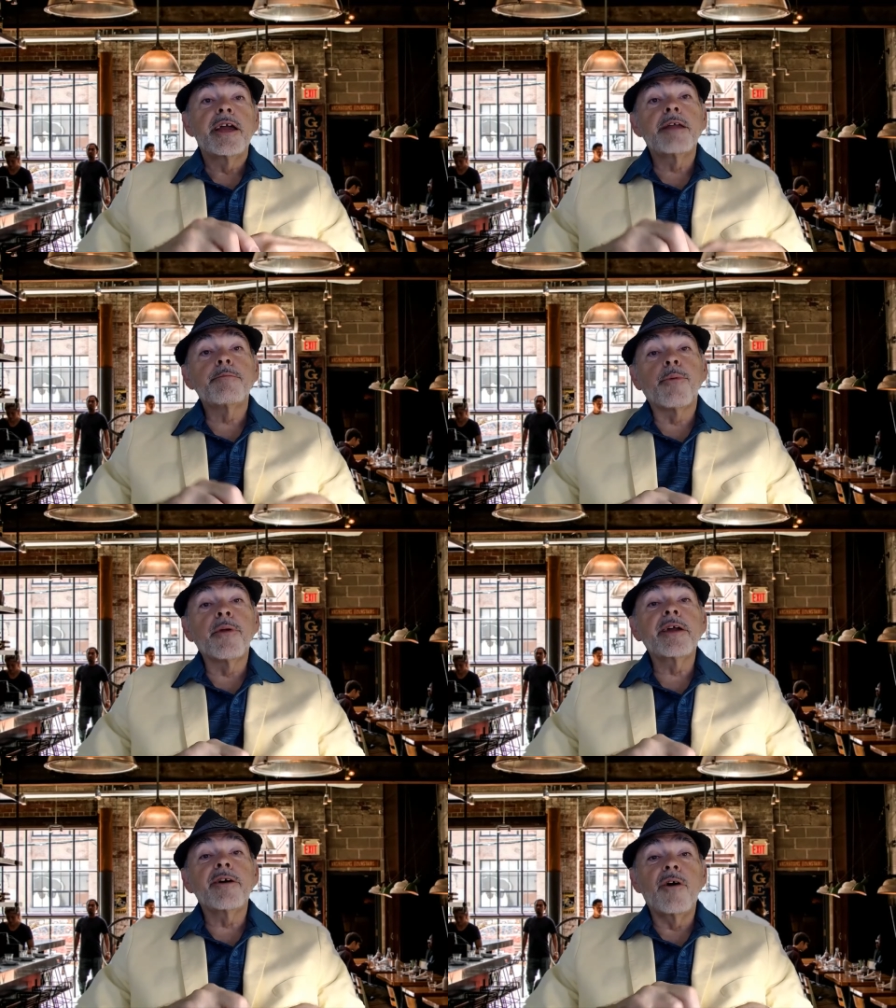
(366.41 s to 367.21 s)
bring
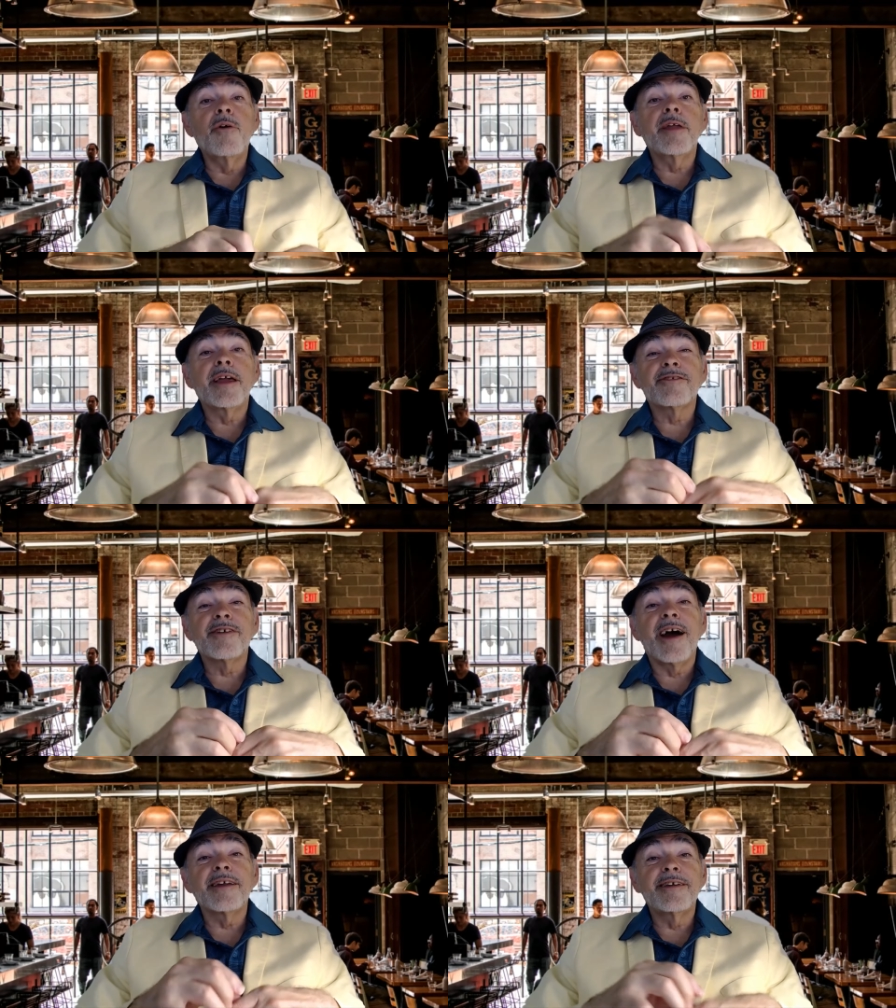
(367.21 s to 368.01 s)
on
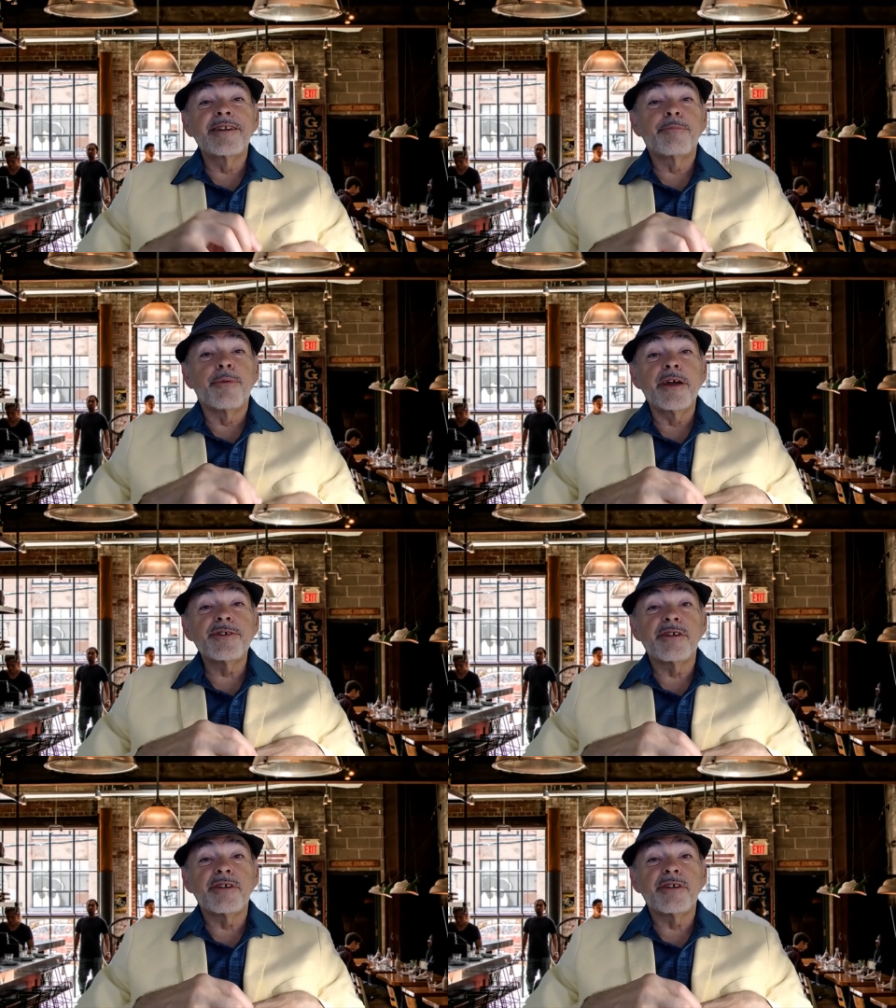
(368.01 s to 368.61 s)
anxiety and depression.